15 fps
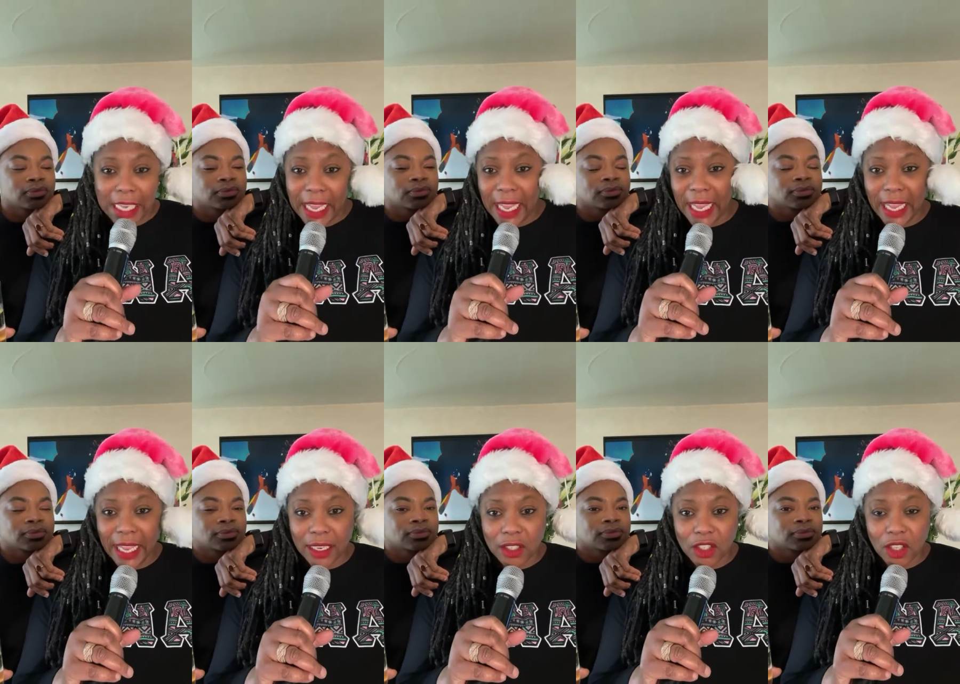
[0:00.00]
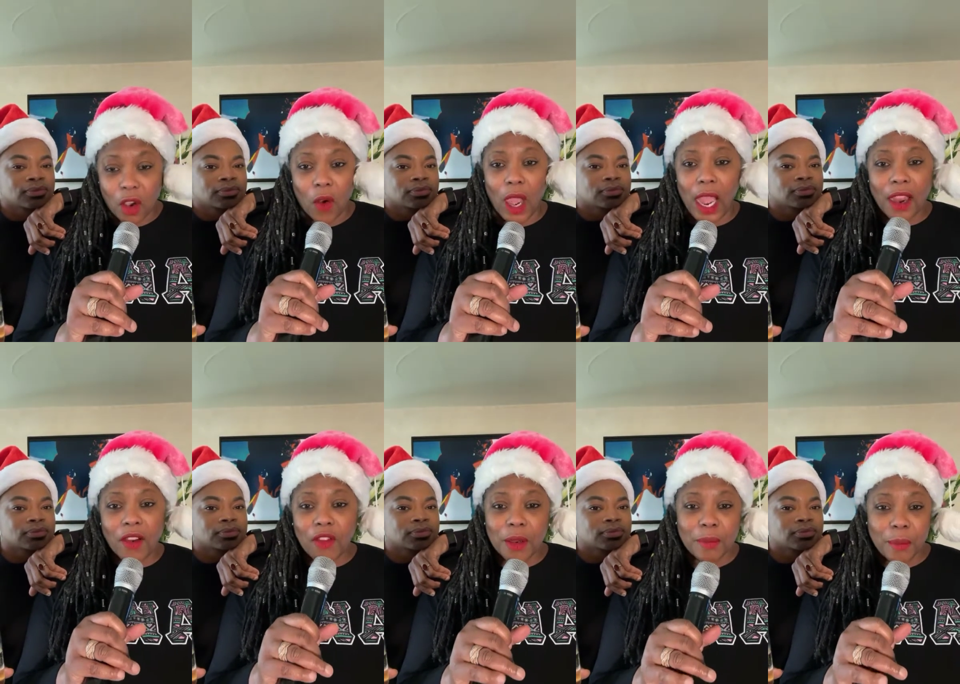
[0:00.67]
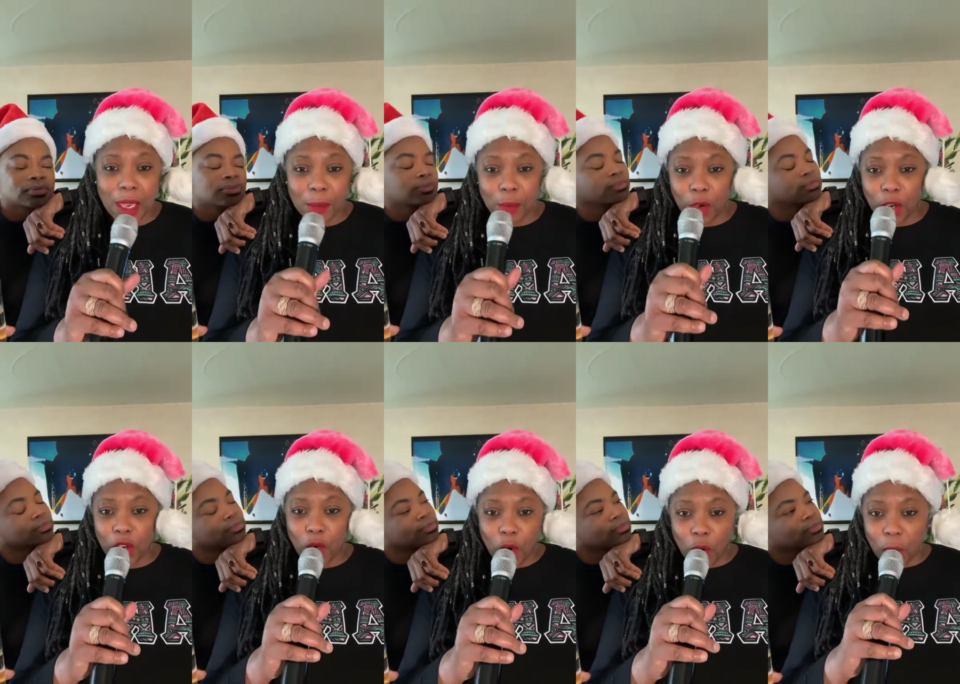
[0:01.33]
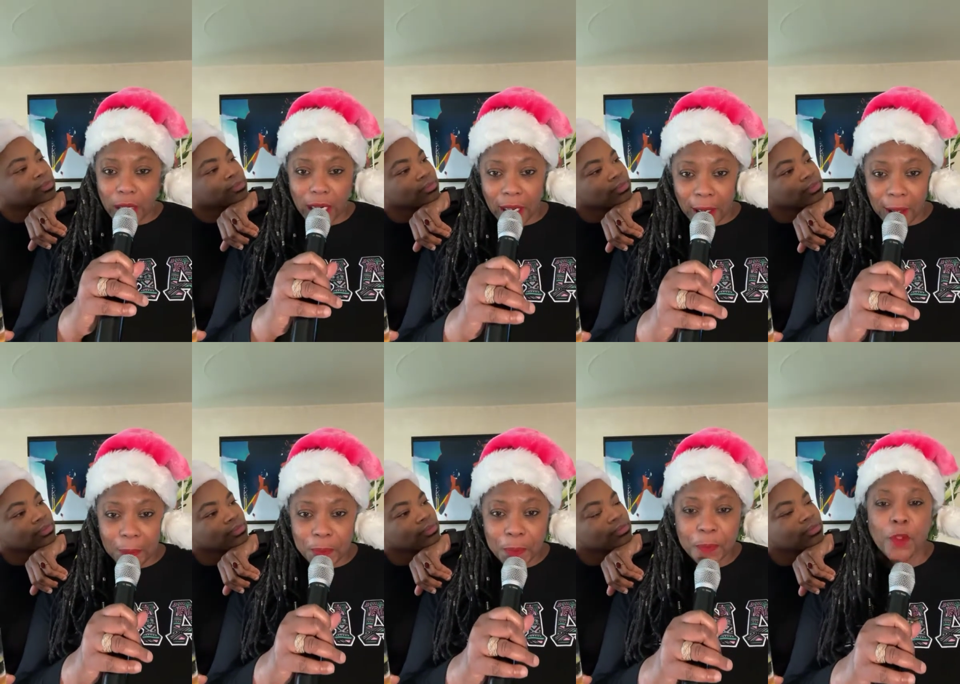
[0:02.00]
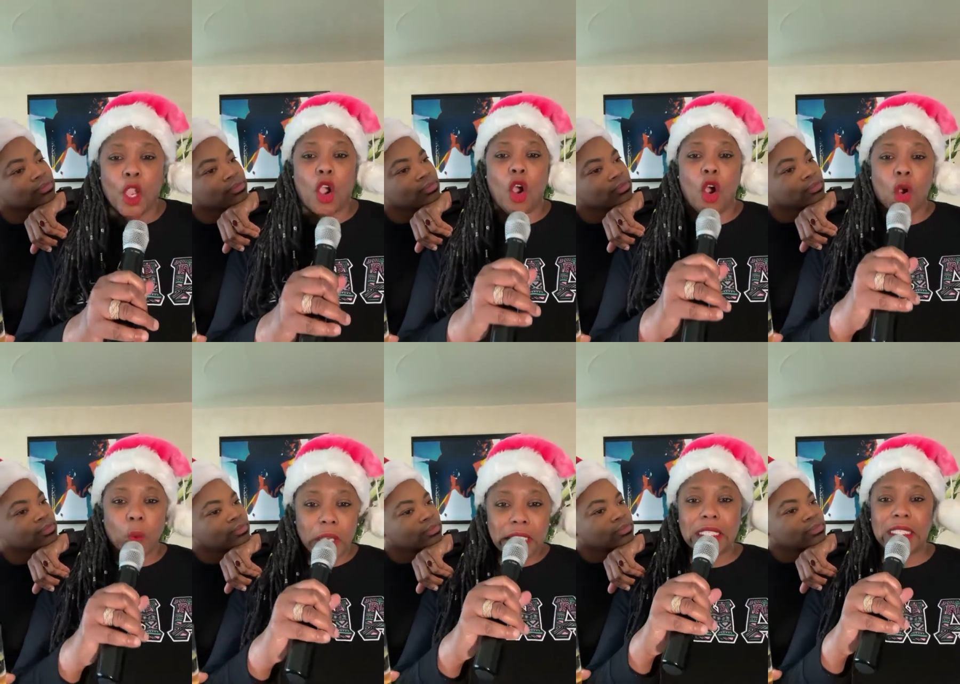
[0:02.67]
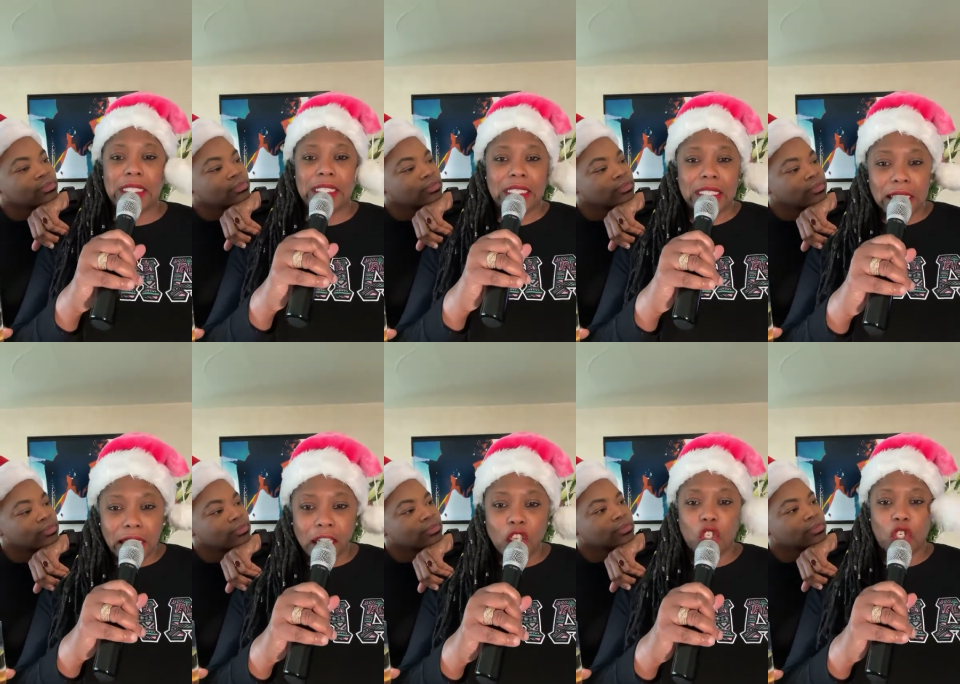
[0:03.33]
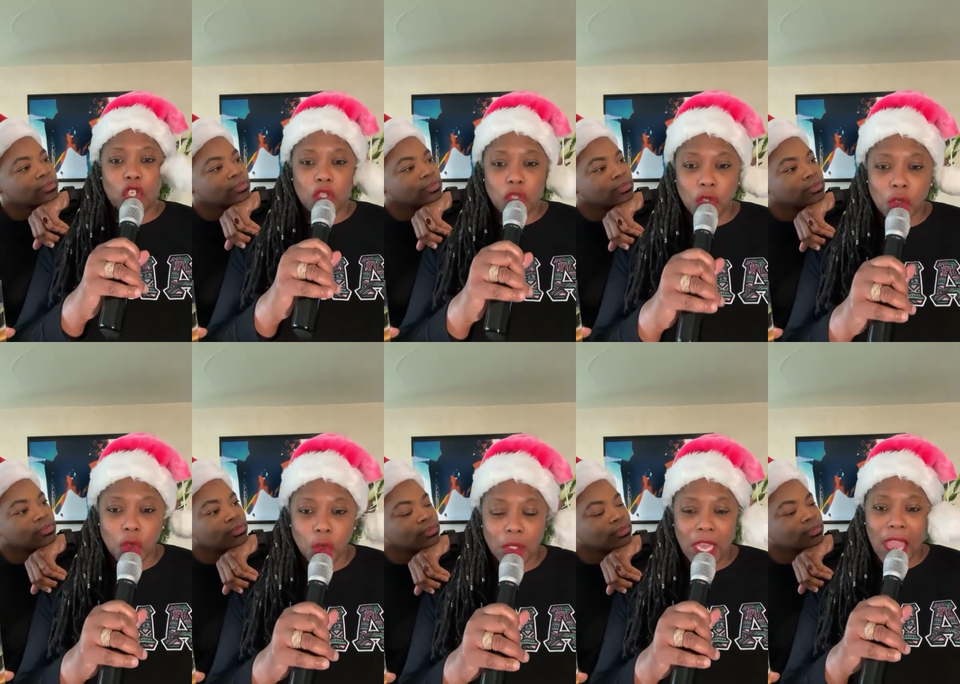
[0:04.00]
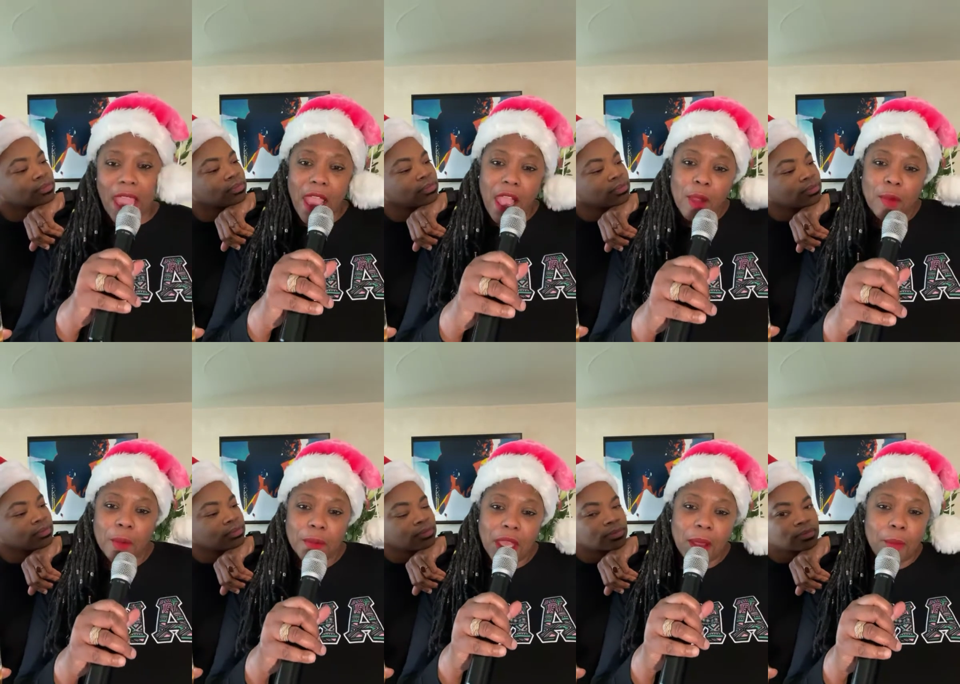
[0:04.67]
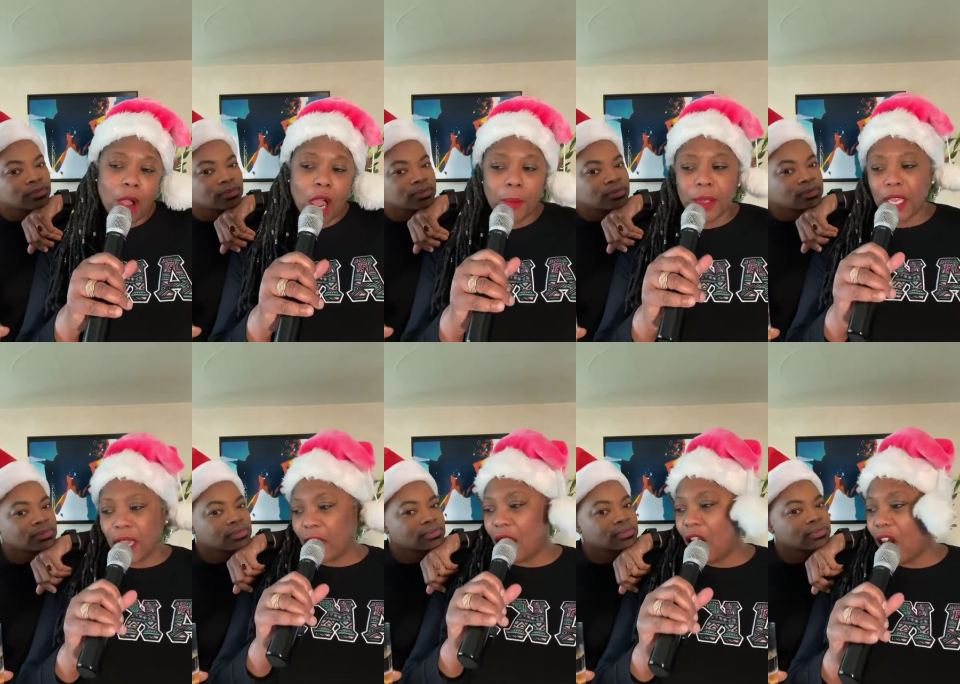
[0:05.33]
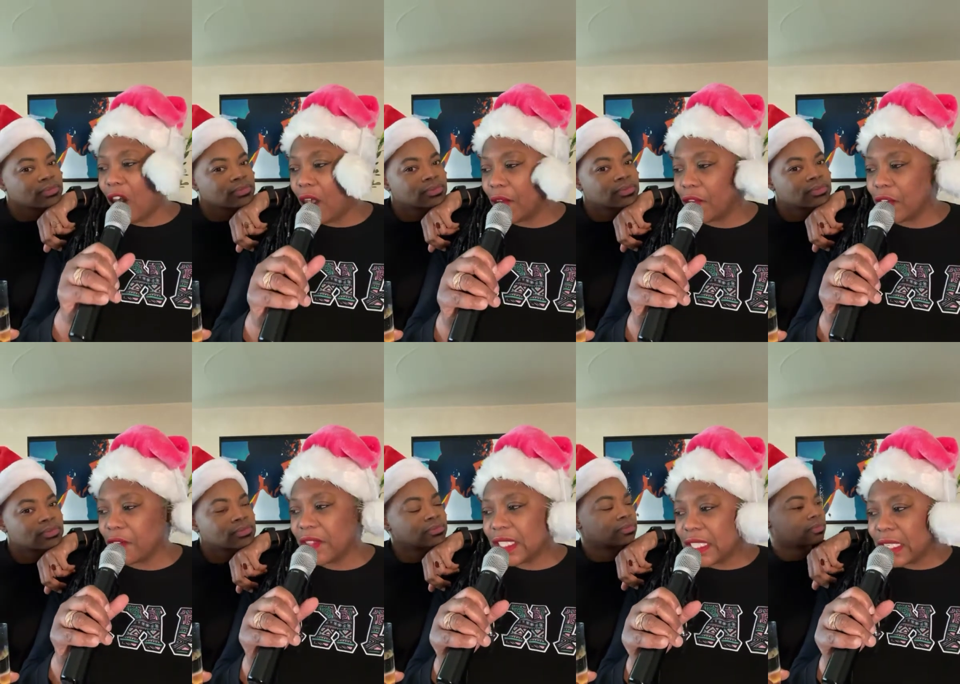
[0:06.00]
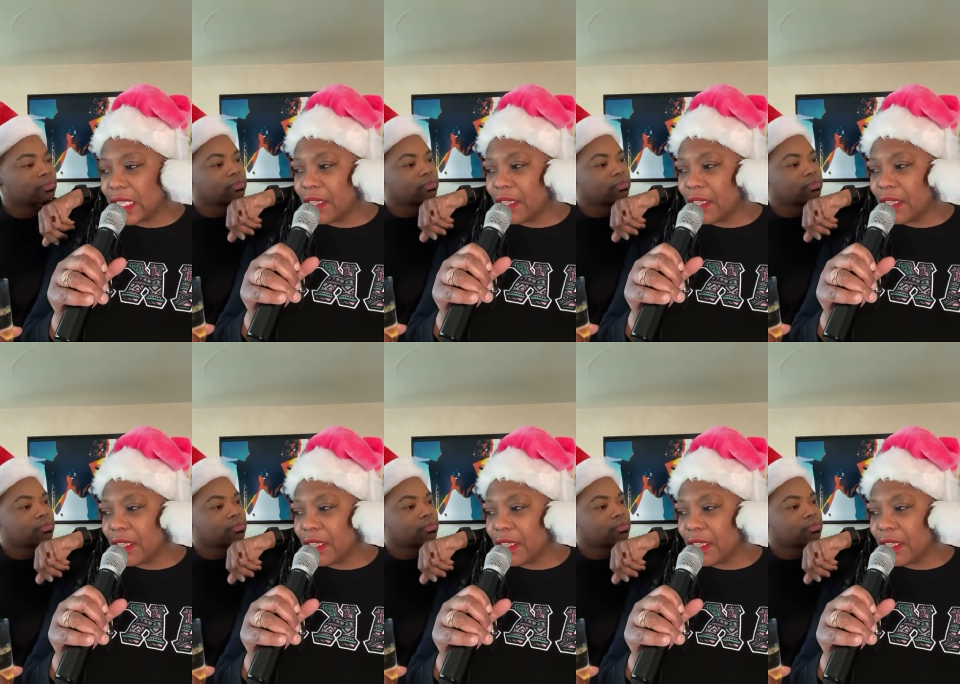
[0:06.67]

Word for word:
Speaker 1: And so I remember growing up, always listening to the album that mommy got off of the TV.